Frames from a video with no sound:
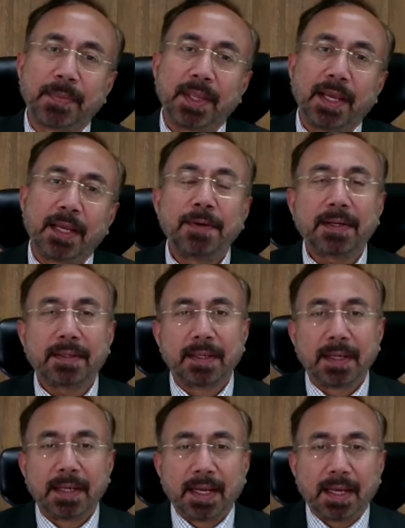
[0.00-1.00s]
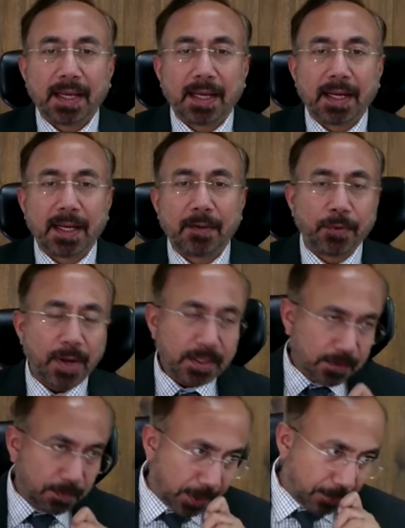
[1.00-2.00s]
In fact, uh, if you
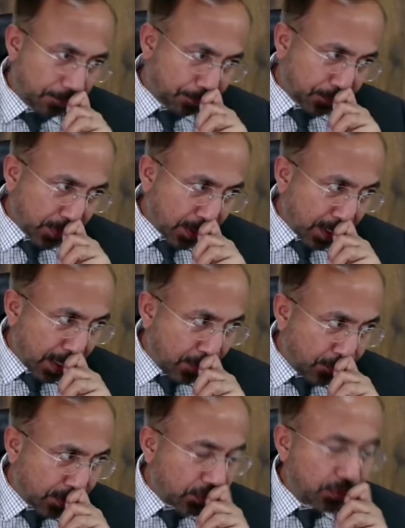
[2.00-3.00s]
ask me, I would